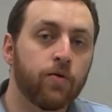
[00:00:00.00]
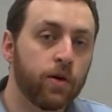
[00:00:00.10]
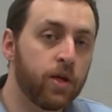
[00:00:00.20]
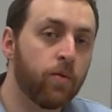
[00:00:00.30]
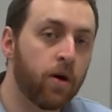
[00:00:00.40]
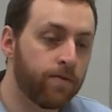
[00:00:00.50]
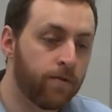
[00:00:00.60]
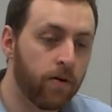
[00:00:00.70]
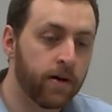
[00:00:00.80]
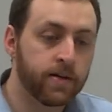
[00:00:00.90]
what you might
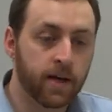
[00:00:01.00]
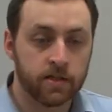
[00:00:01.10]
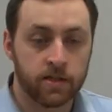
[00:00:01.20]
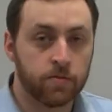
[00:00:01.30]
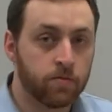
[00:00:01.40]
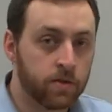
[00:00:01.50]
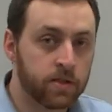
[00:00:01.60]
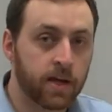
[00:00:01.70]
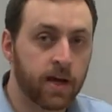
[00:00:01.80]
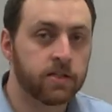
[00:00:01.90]
find, as in
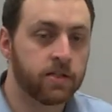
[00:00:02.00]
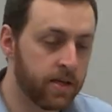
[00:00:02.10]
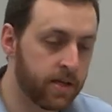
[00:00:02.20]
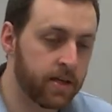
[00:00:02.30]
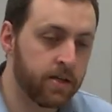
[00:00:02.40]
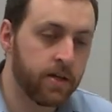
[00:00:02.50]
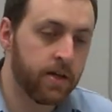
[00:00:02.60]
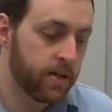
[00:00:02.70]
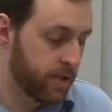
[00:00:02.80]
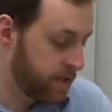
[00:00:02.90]
this case here,
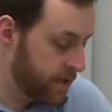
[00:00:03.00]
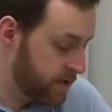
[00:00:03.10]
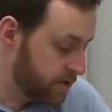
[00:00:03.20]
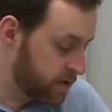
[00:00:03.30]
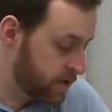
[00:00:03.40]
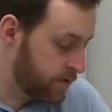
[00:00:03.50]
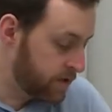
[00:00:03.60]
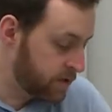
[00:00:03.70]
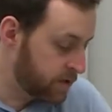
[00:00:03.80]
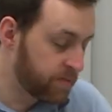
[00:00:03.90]
the
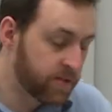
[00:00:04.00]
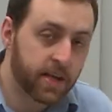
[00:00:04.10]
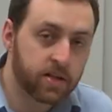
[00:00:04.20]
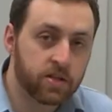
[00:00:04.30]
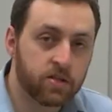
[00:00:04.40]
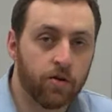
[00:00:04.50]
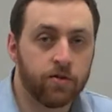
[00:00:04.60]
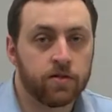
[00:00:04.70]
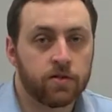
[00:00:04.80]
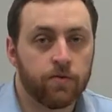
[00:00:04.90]
security system has actually
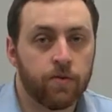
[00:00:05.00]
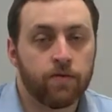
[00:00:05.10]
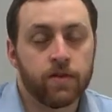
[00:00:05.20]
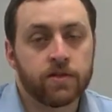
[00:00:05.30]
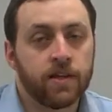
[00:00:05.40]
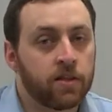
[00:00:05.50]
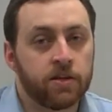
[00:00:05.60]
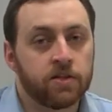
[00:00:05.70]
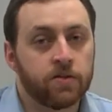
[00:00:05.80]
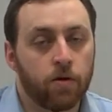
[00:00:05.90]
turned itself off. There's
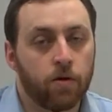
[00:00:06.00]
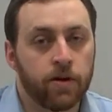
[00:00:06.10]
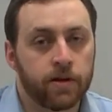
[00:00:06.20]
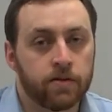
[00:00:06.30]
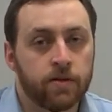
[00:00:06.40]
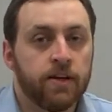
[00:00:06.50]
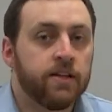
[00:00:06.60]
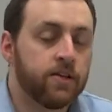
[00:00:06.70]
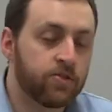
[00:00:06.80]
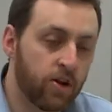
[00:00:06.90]
nothing supplying it.
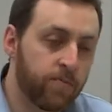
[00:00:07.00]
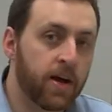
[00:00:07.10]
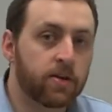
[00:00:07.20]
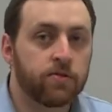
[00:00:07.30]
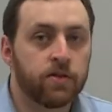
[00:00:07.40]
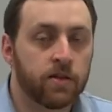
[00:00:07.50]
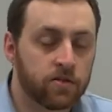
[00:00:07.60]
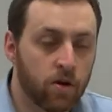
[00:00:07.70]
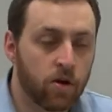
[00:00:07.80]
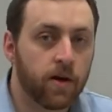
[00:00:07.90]
There's no battery,
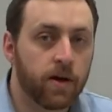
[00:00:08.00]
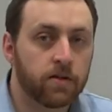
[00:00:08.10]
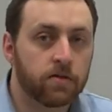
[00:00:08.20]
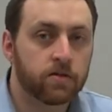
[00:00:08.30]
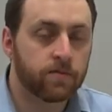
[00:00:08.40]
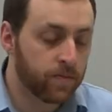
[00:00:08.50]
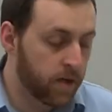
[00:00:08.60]
there's no mains.